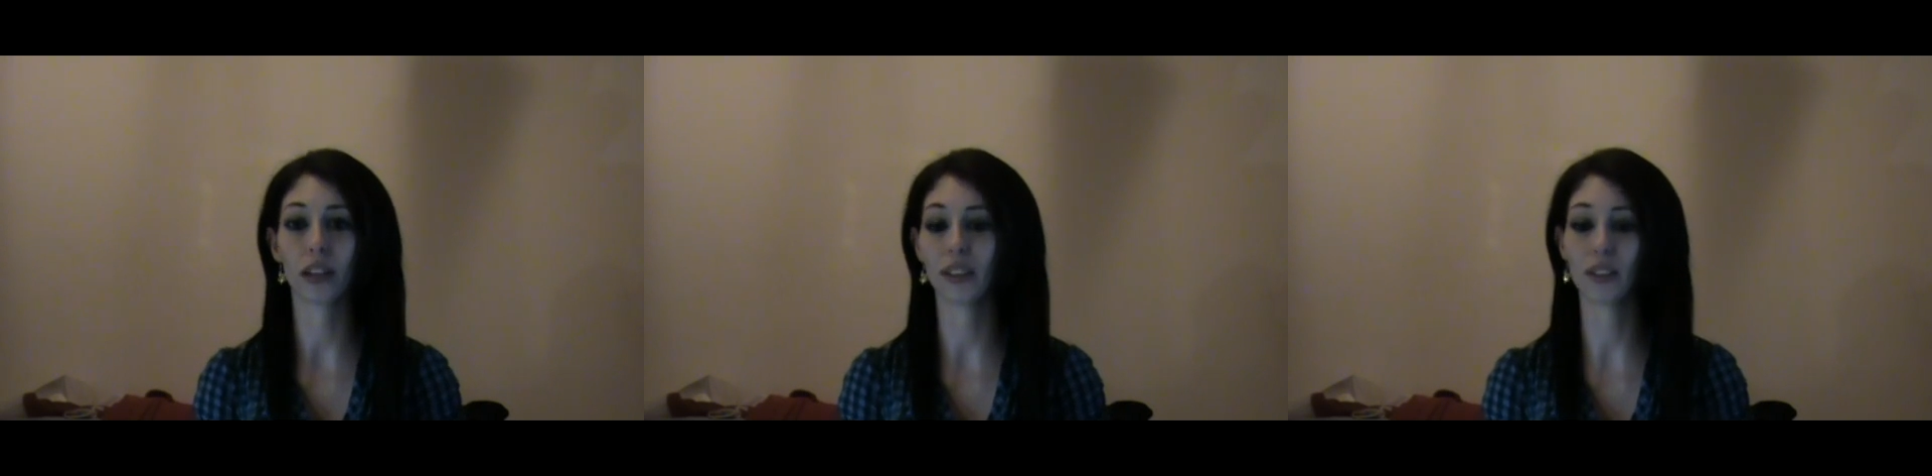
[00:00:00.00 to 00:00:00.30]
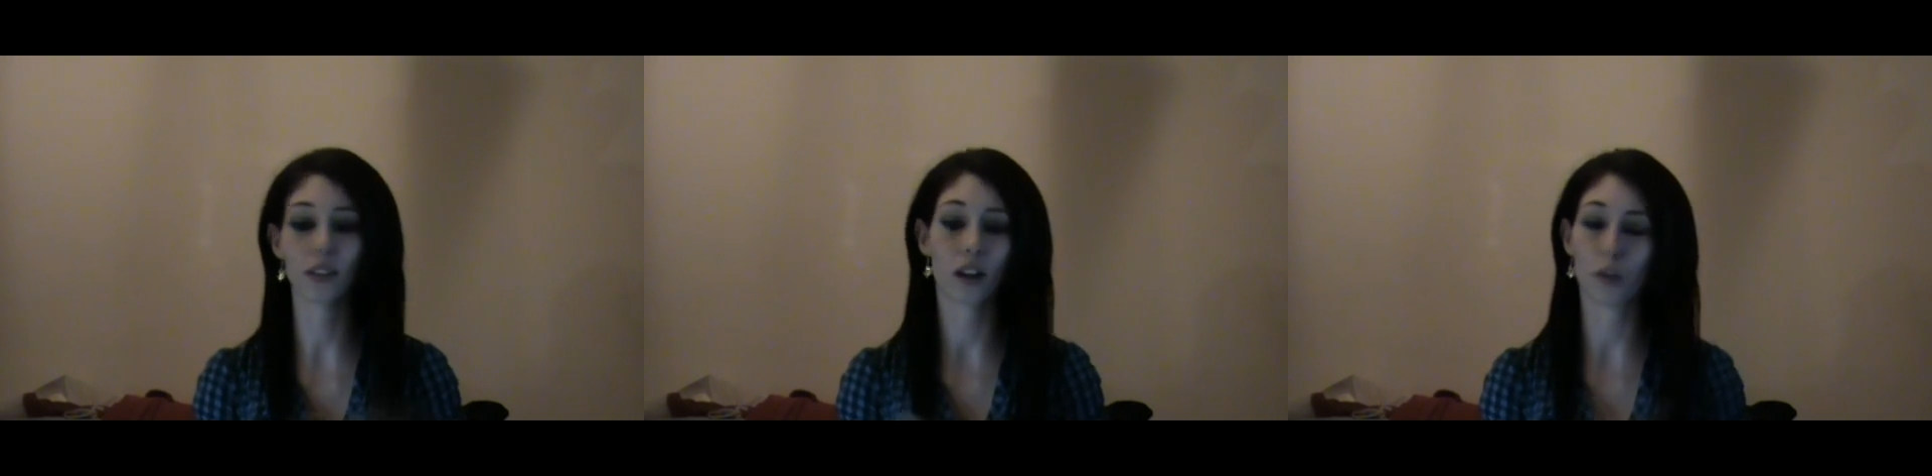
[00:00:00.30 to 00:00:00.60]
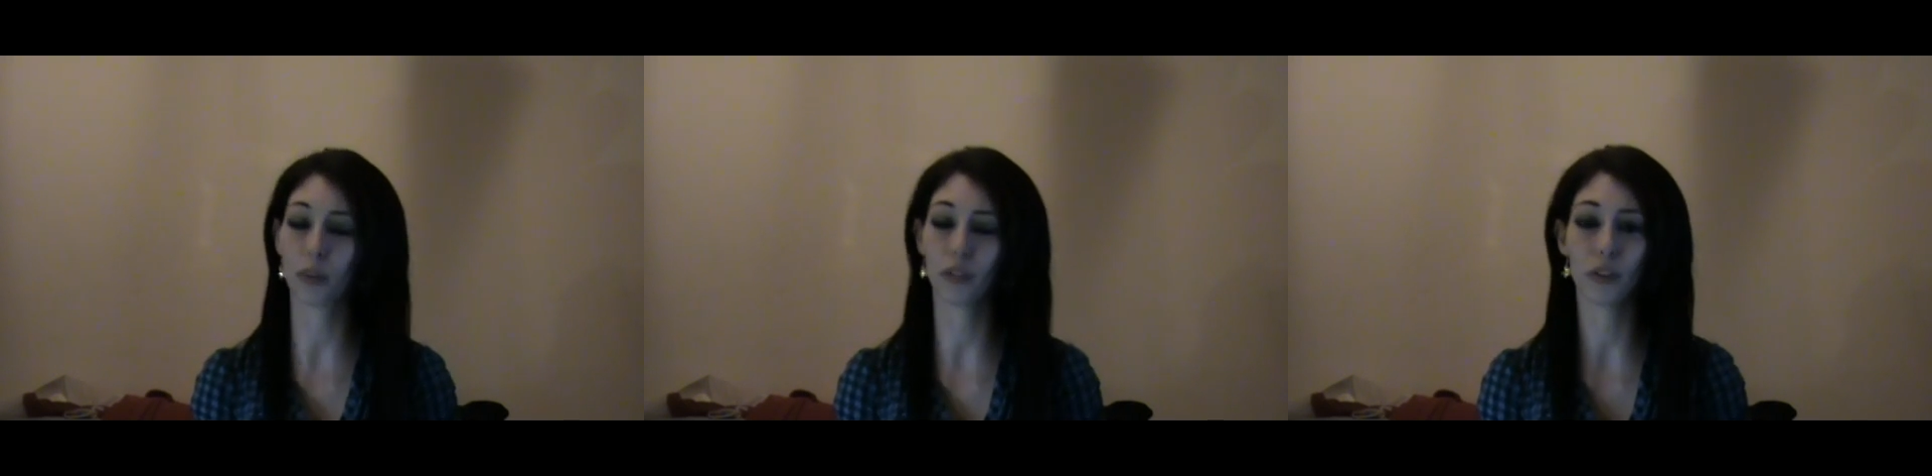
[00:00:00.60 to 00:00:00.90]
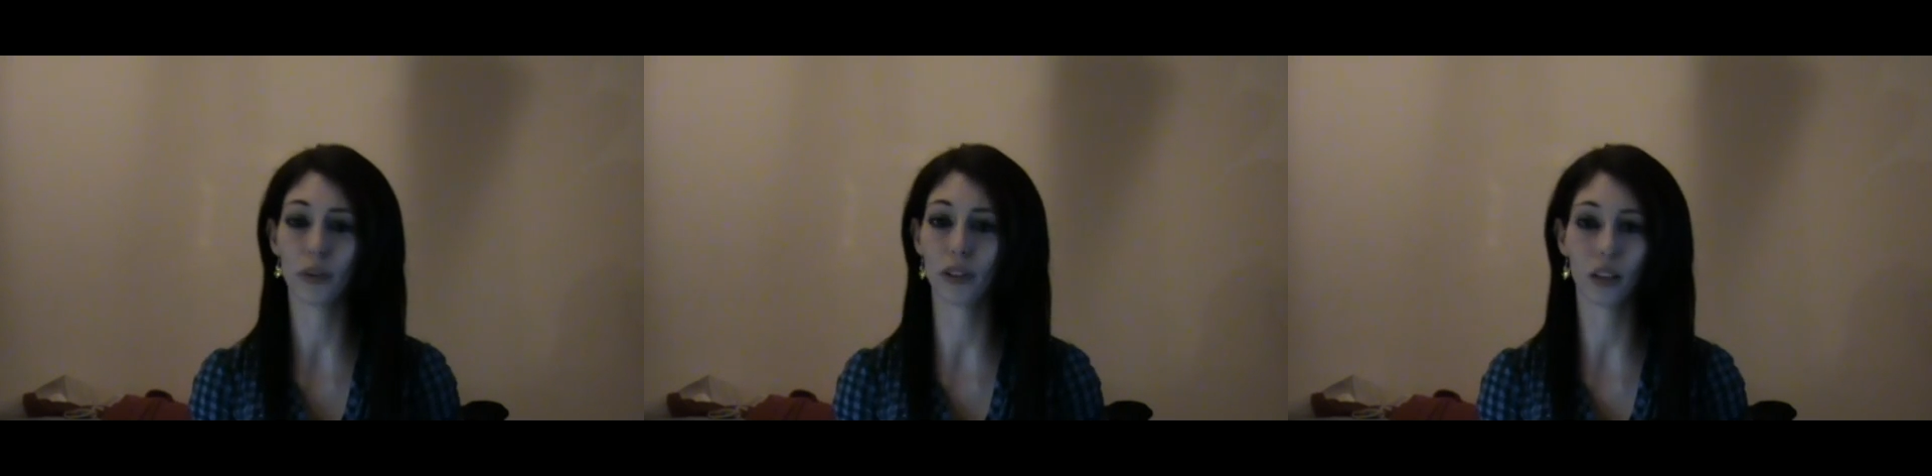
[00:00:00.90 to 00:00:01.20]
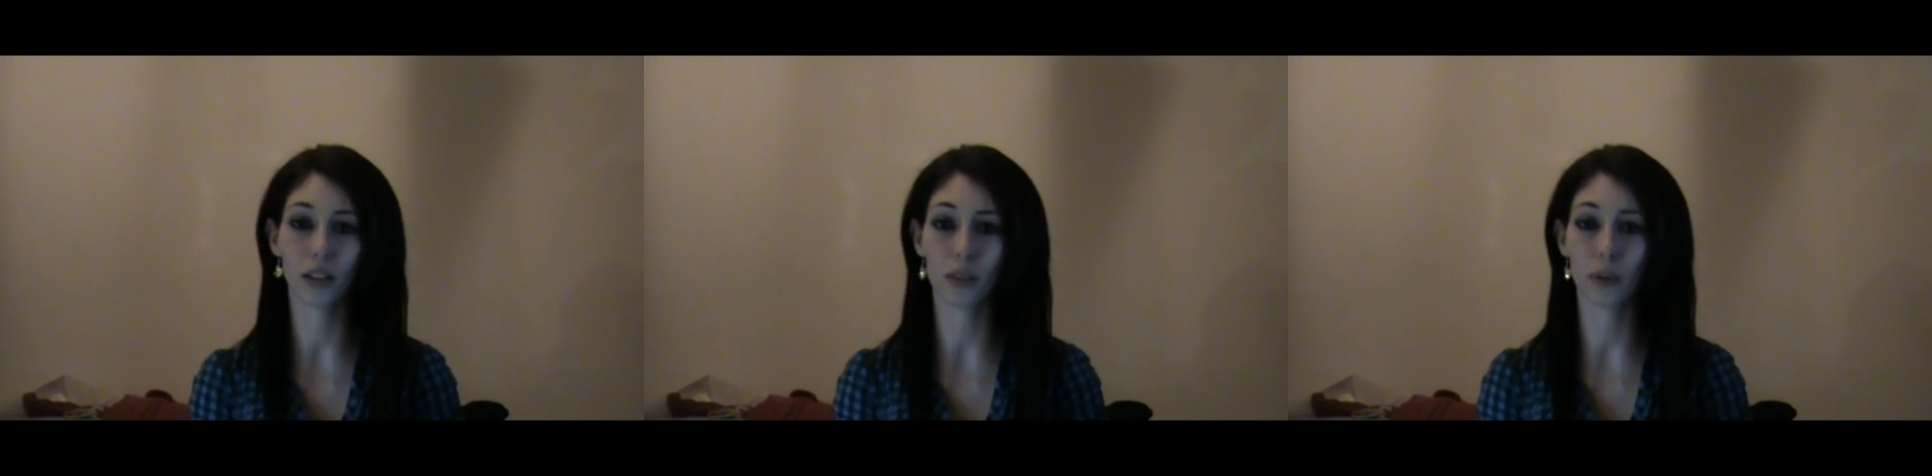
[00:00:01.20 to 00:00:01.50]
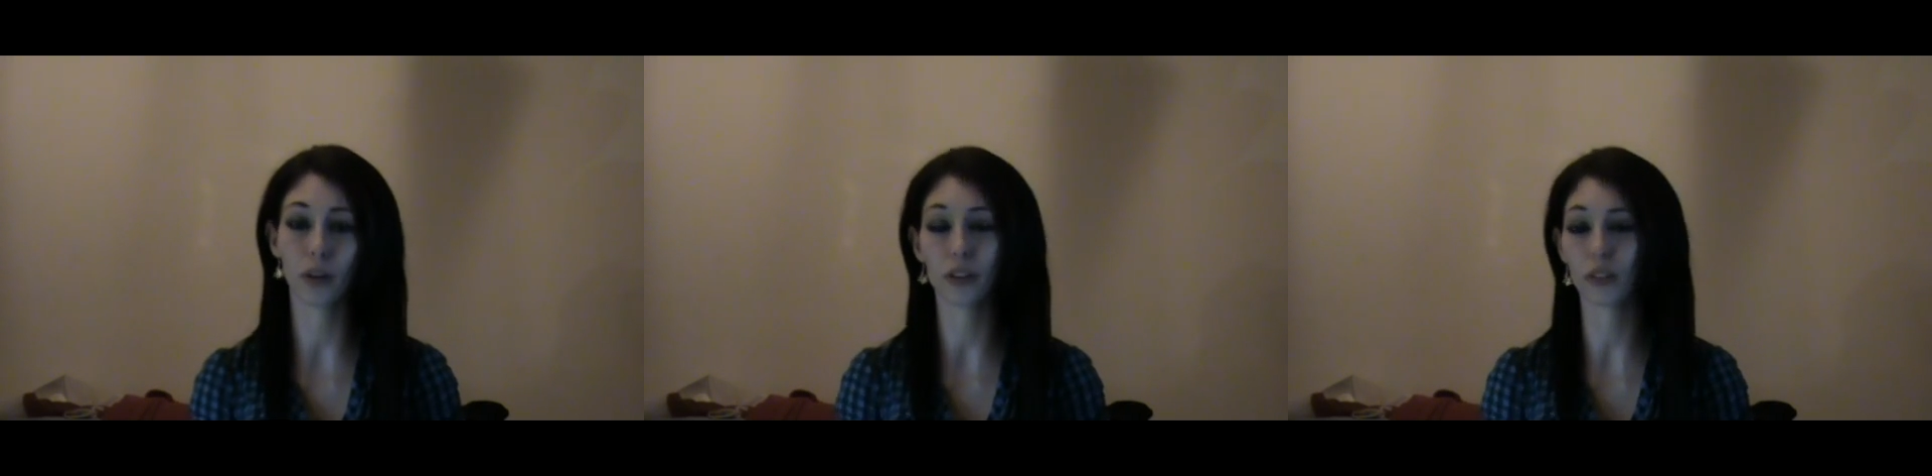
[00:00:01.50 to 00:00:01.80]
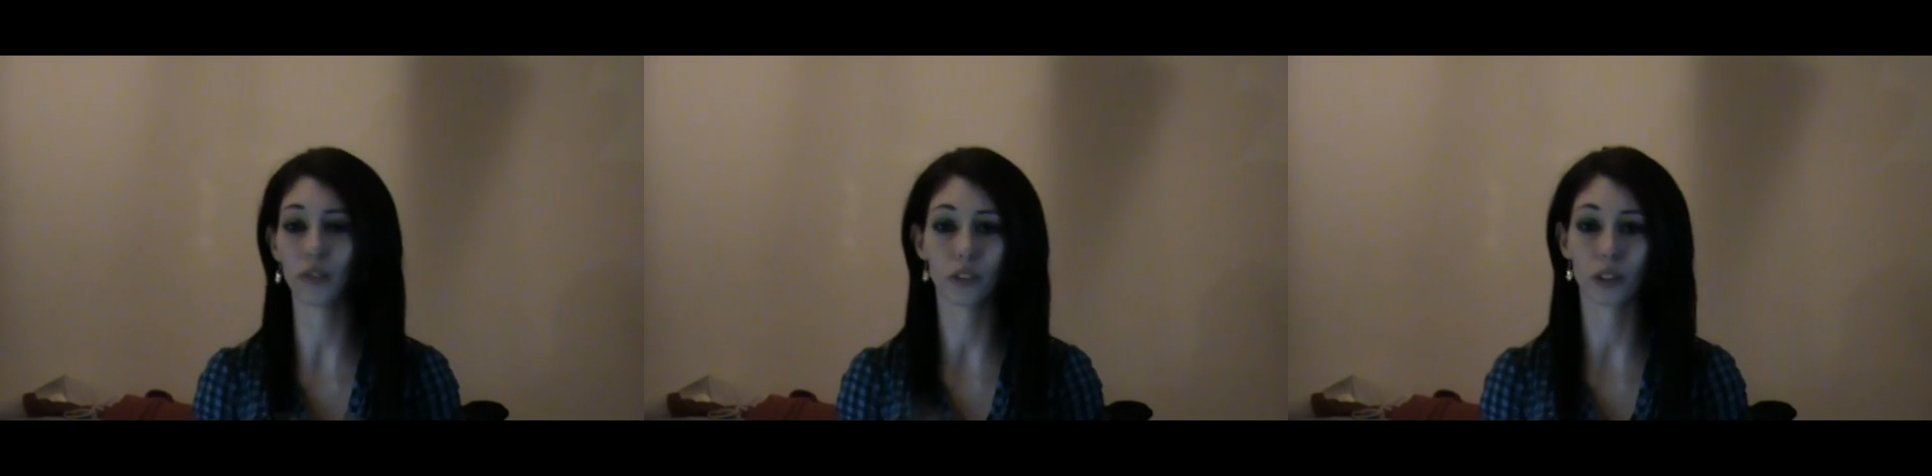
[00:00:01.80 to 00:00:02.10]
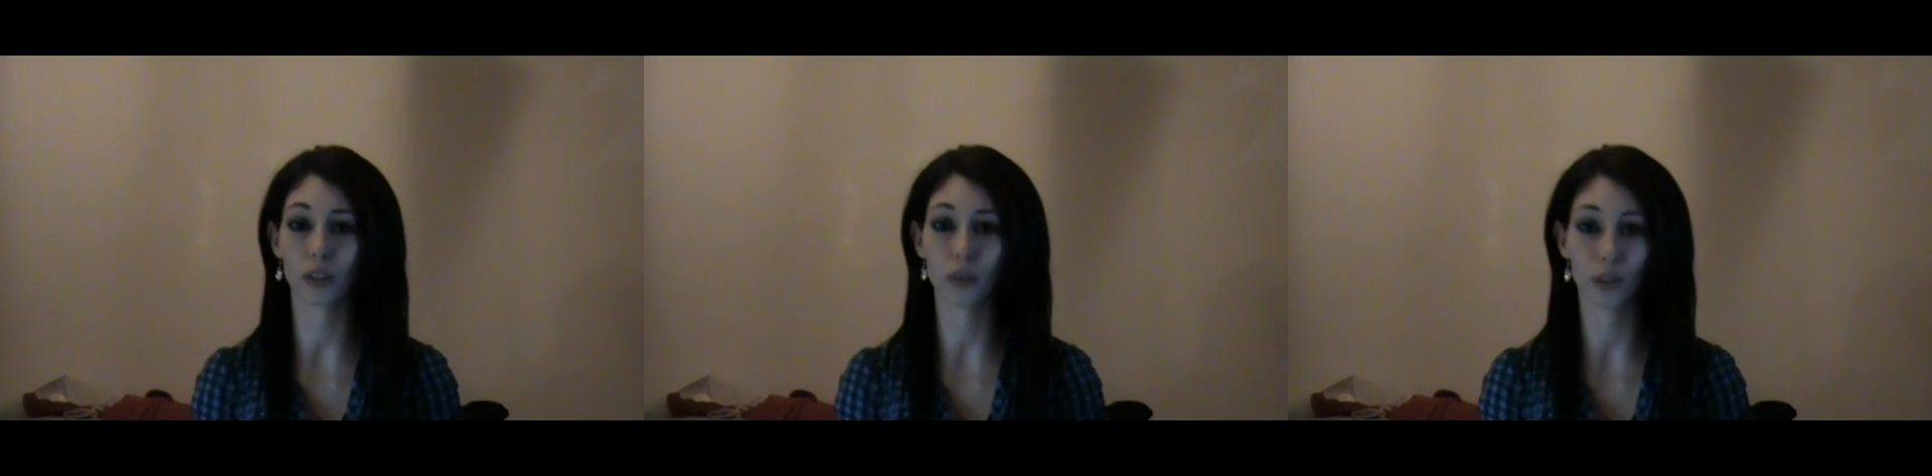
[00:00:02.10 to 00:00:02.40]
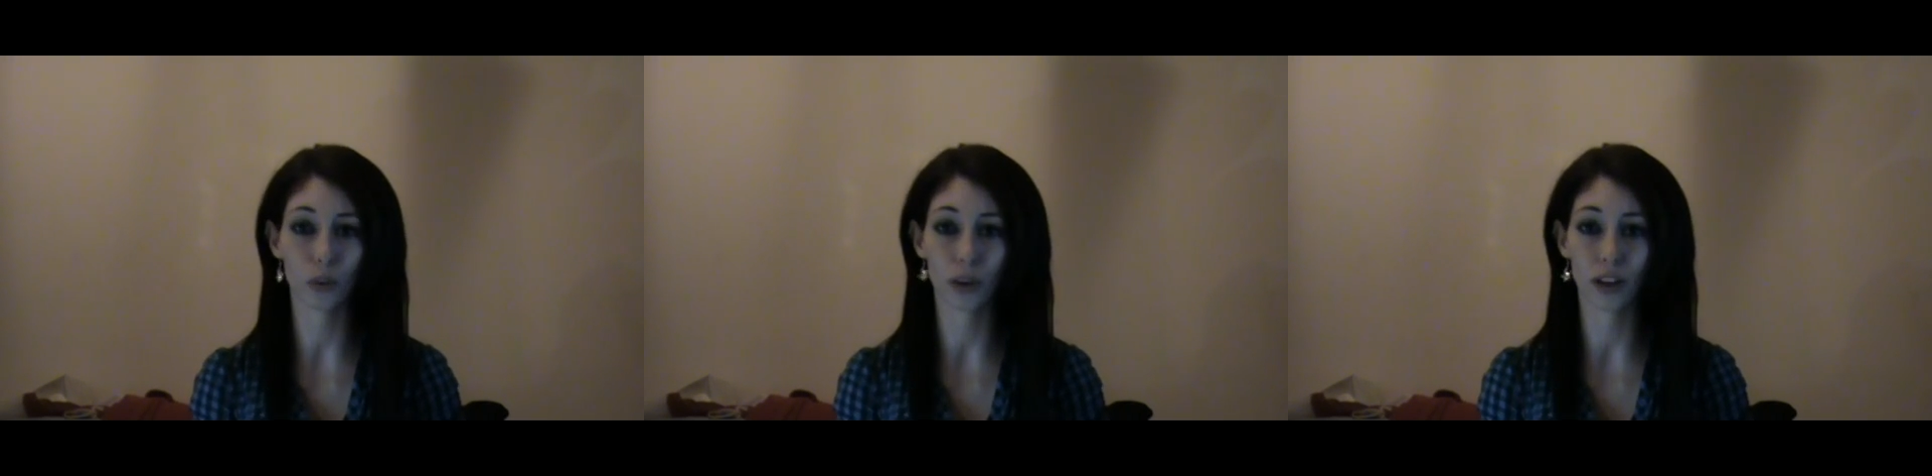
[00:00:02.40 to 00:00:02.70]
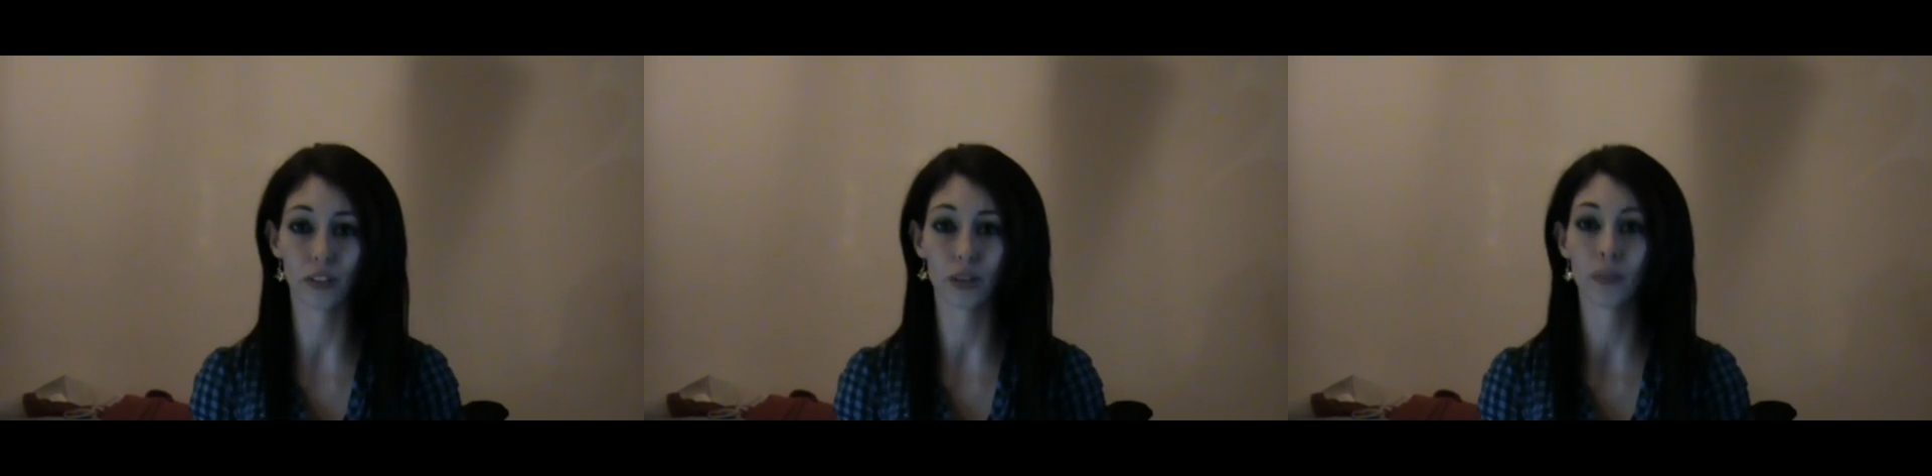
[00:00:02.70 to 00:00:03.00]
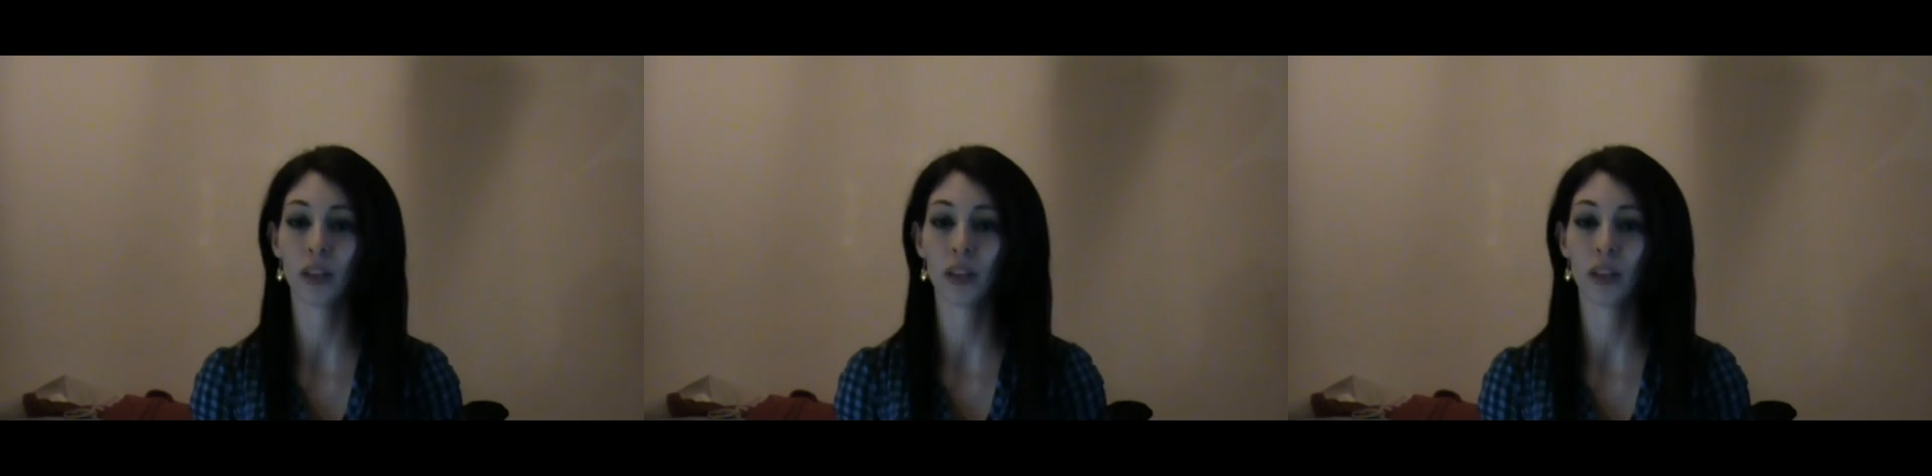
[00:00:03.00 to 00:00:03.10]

and there's a couple of you in the Little Bird or even a Huey or whatever,